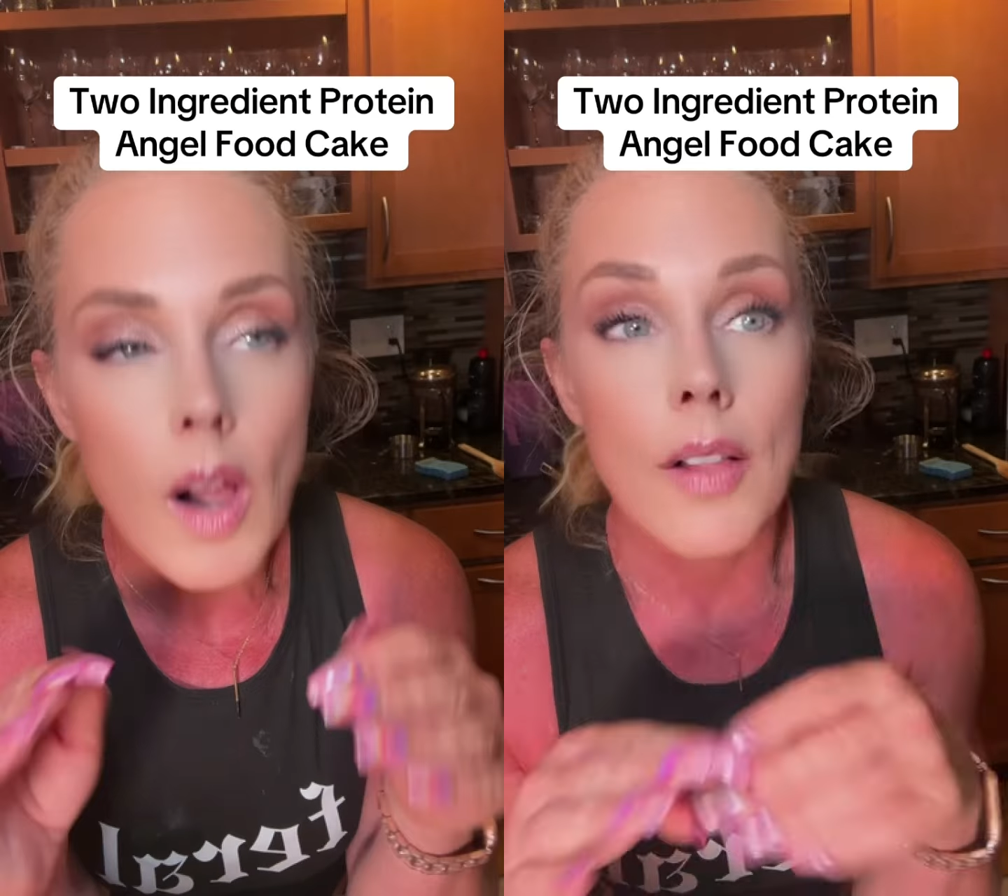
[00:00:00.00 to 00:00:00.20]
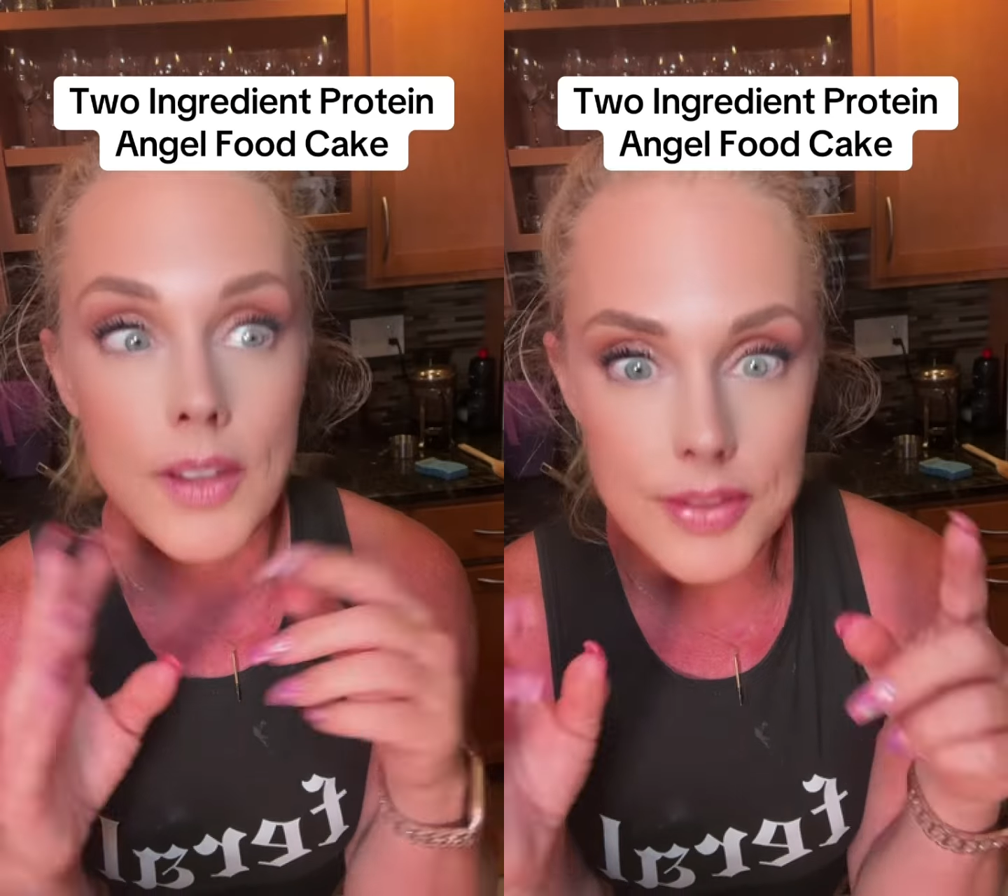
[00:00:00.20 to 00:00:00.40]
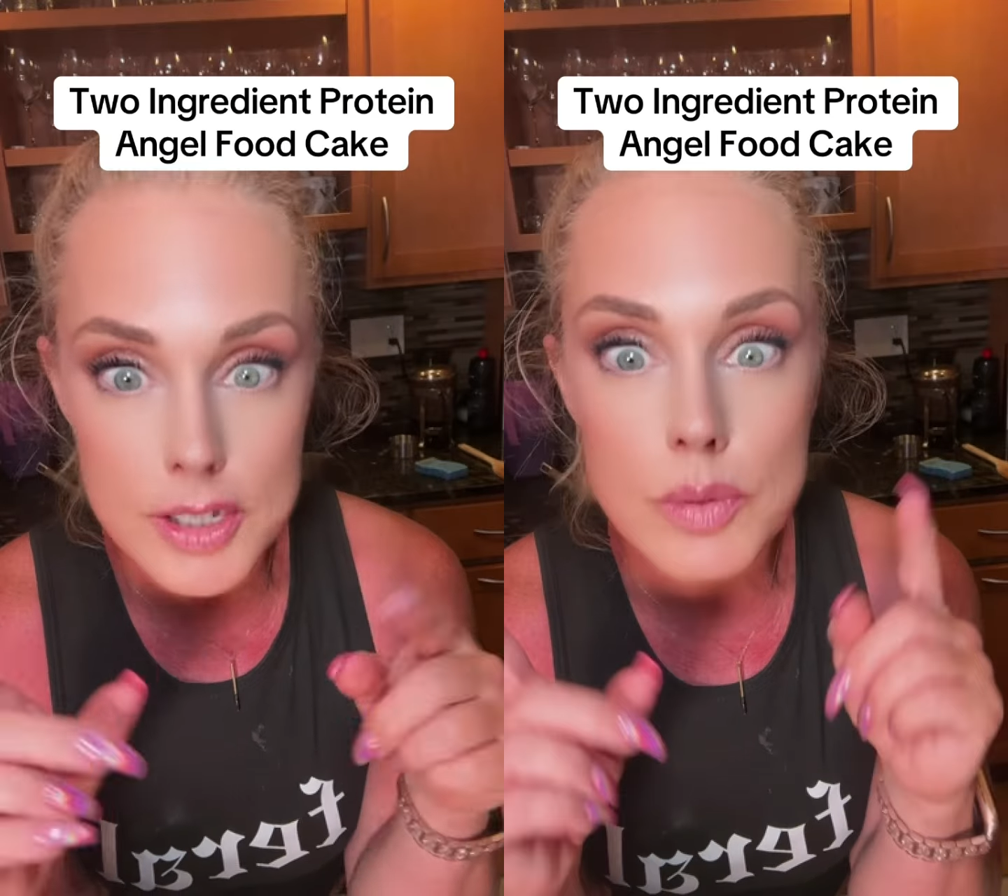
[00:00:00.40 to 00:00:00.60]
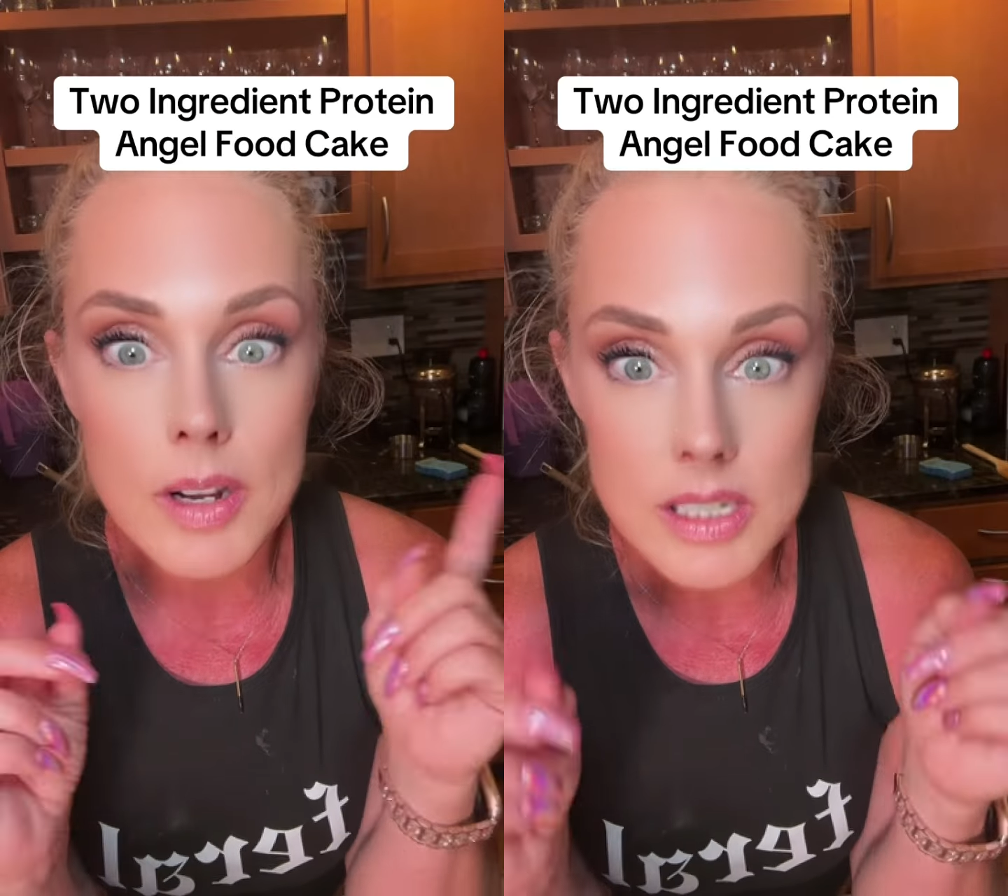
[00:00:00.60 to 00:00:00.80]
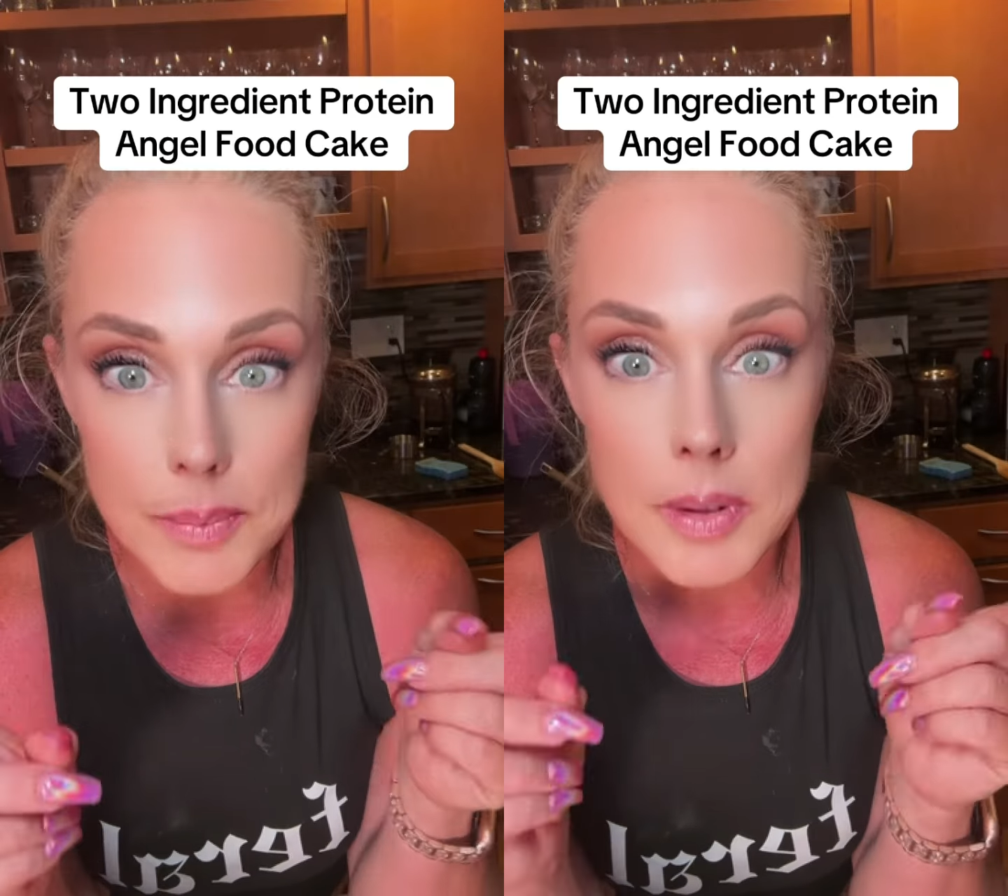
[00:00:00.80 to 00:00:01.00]
that this
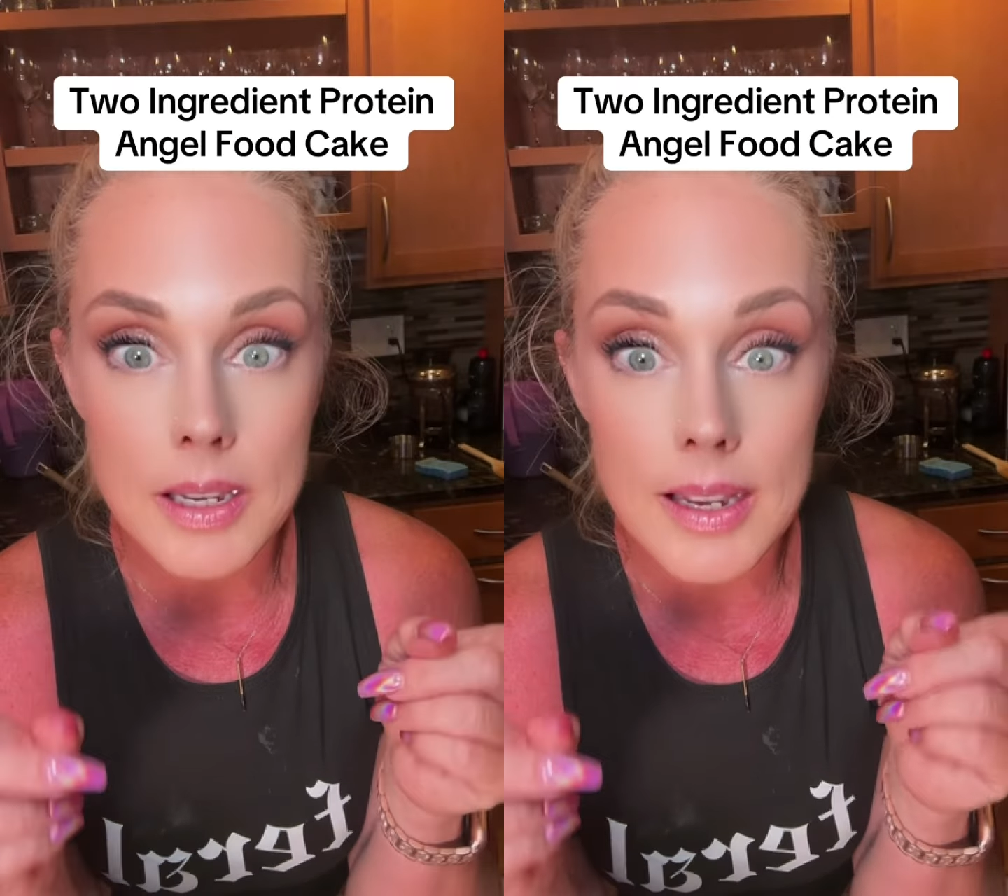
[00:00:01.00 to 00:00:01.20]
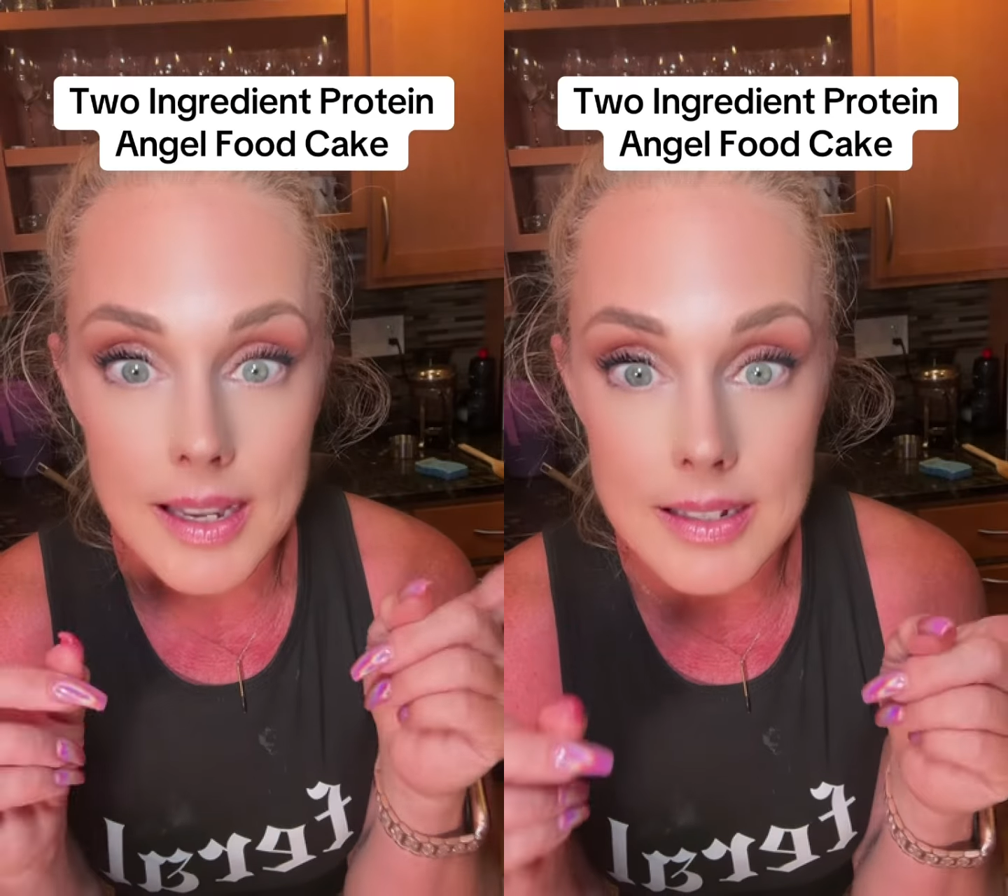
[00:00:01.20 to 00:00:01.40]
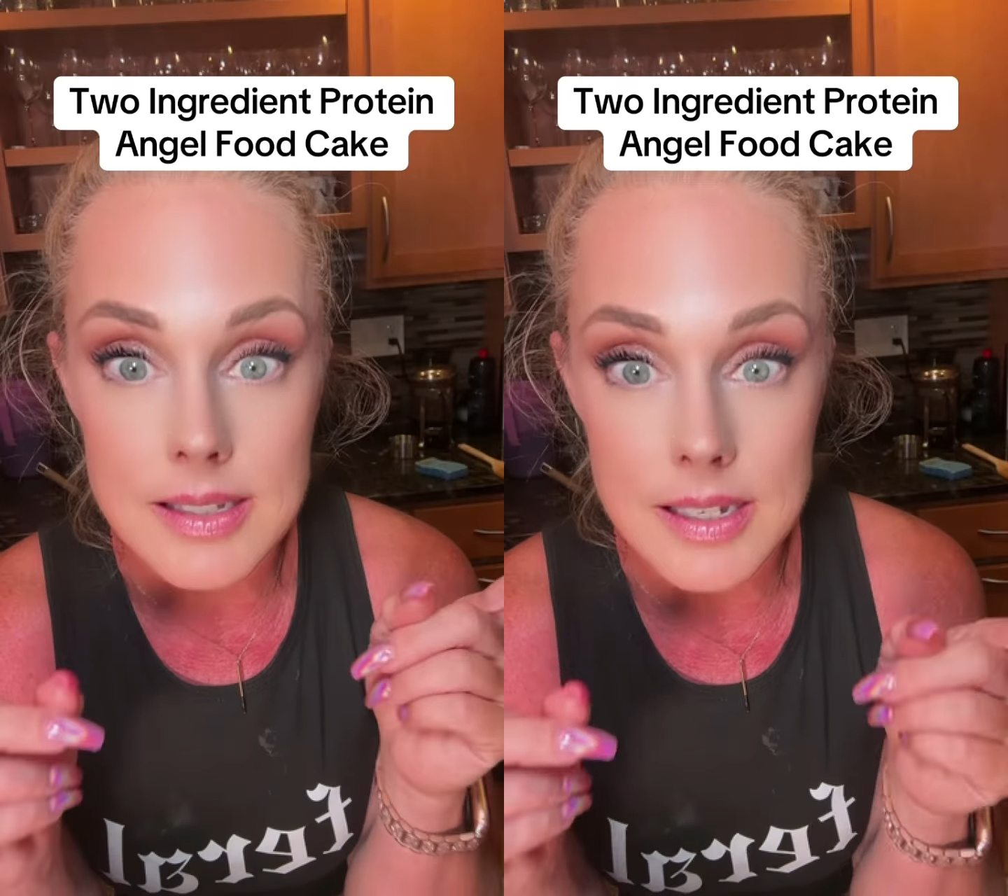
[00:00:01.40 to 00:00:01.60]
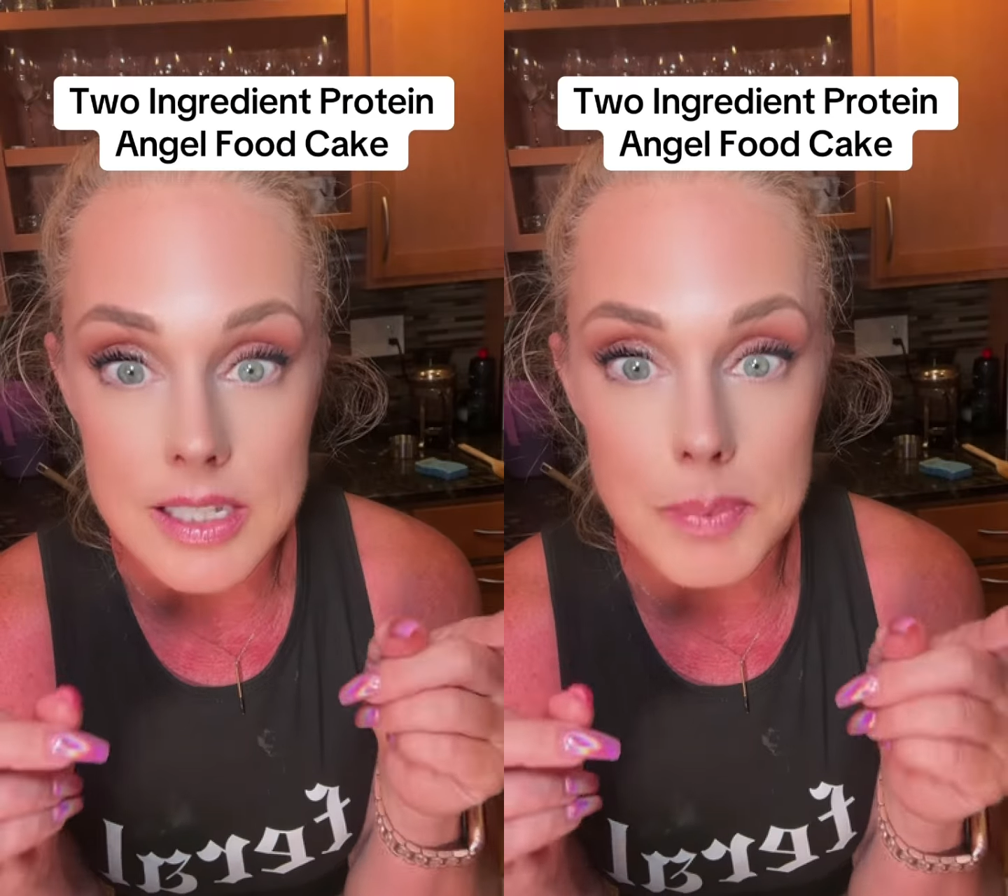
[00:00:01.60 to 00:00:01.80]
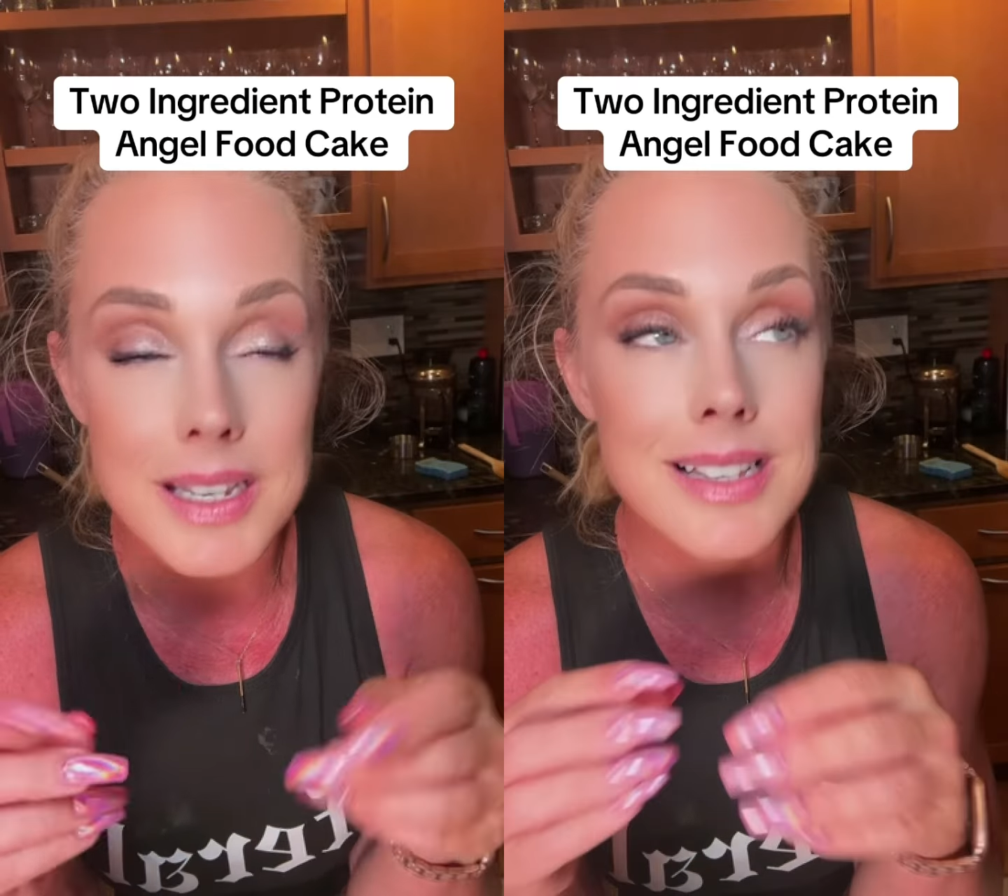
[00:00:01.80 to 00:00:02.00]
recipe exists
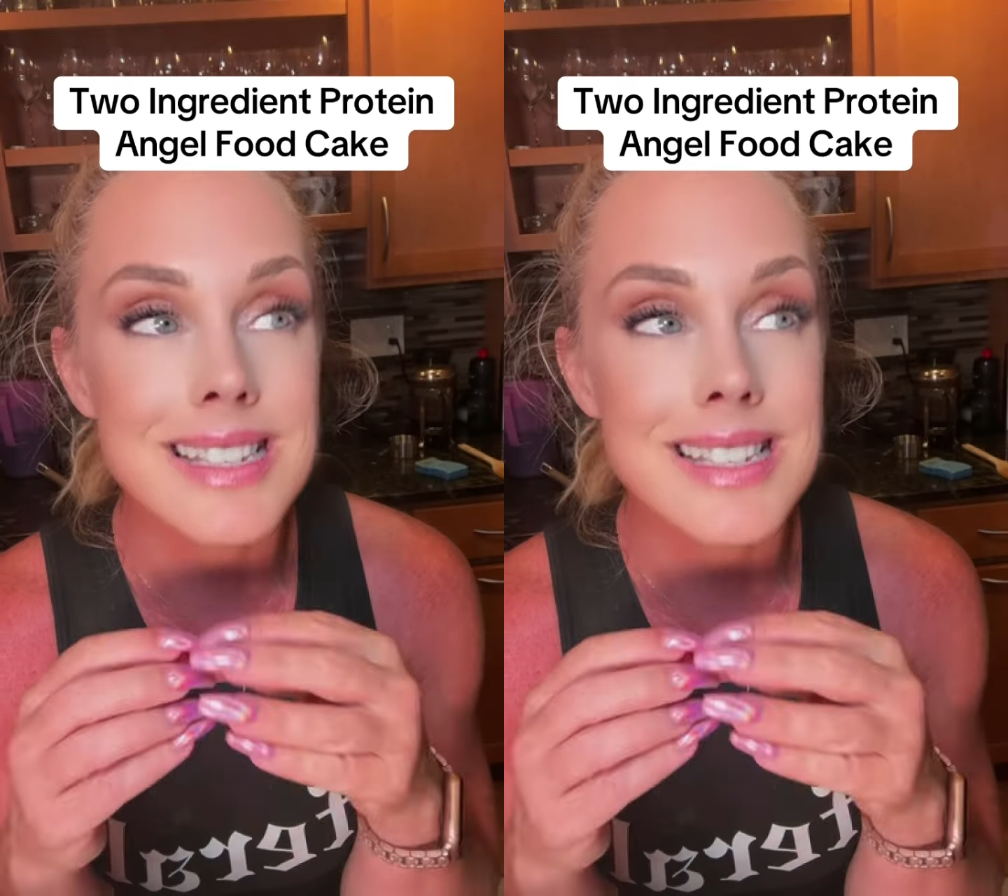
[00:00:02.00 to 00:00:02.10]
because